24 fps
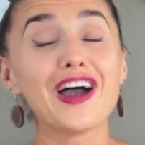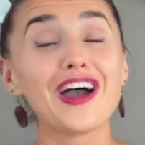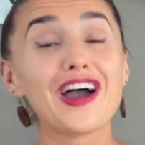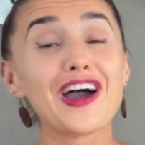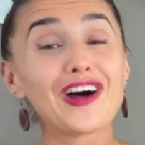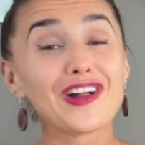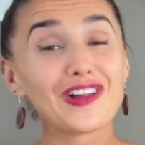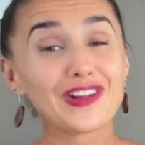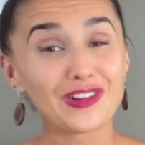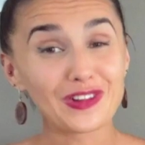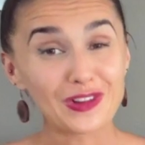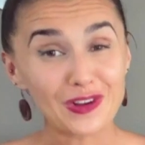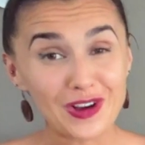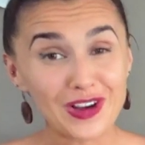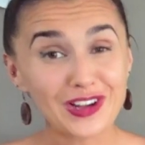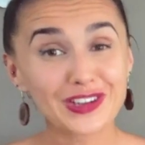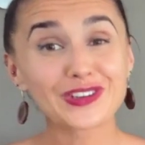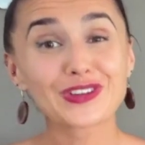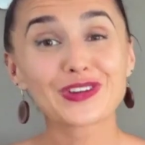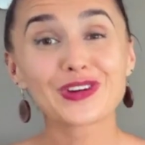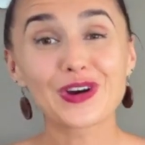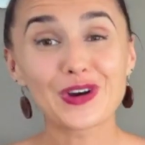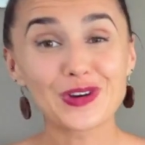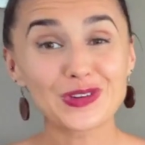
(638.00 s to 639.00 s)
a
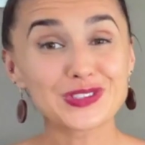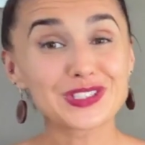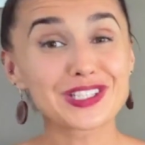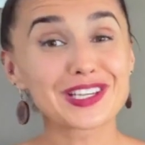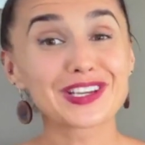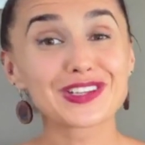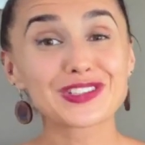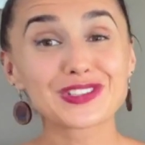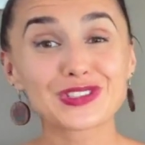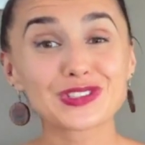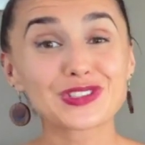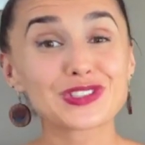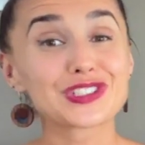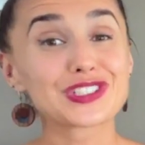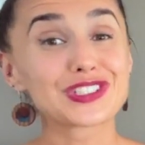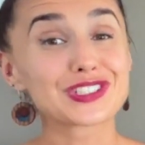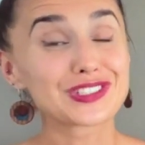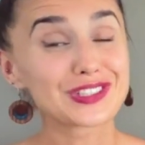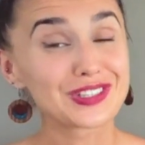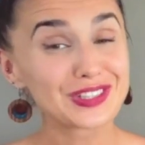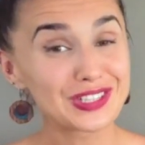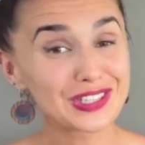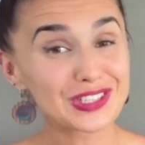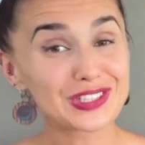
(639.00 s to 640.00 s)
lot goes into
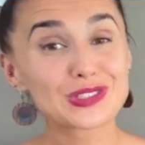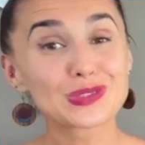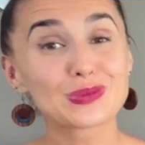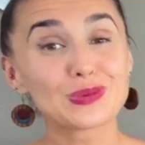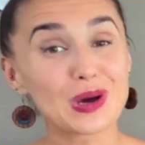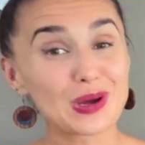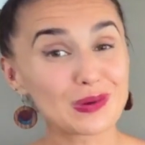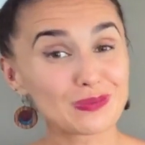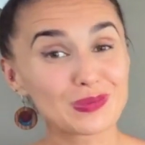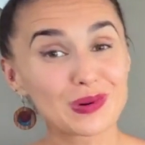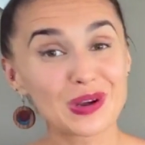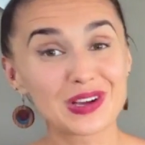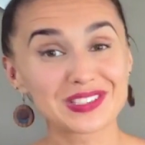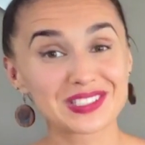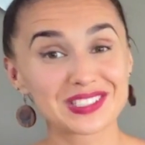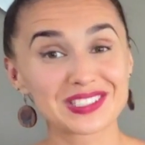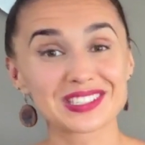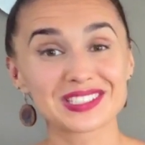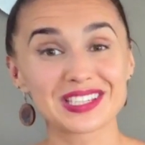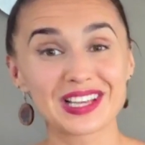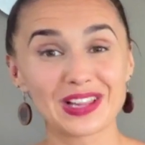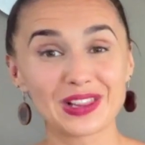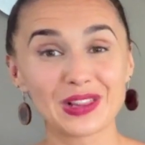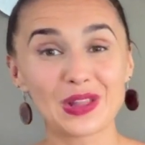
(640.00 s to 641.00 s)
just this one
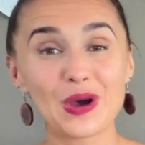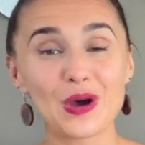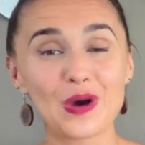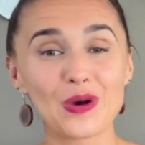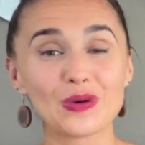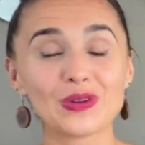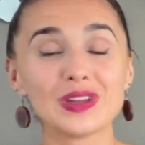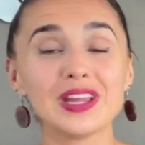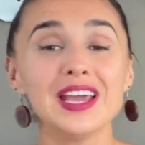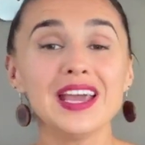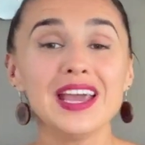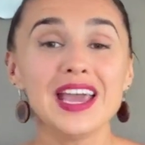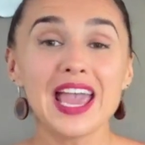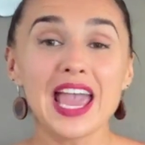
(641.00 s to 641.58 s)
process alone.